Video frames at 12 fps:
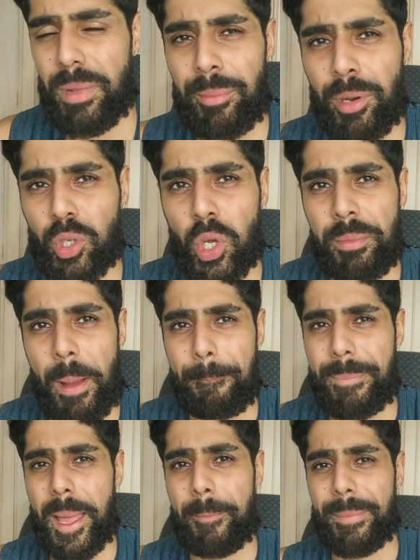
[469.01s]
I'm not talking
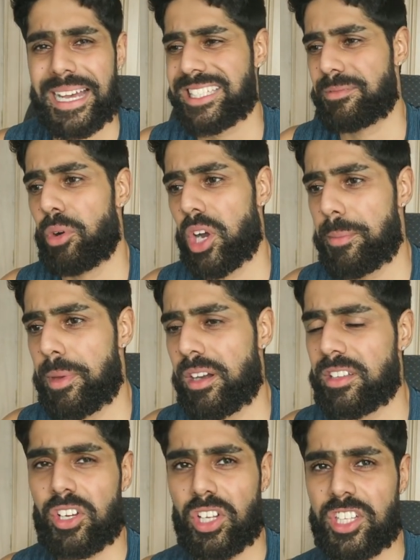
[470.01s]
about big mass
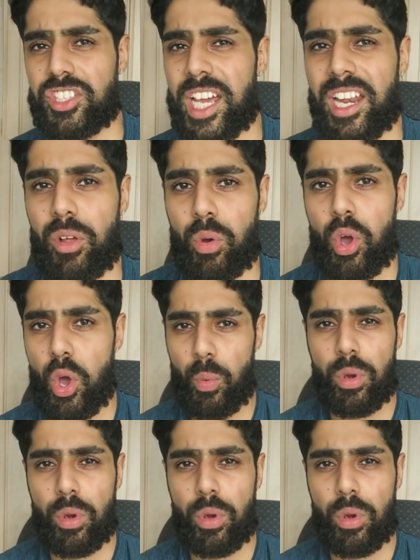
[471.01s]
bodybuilders on the channel.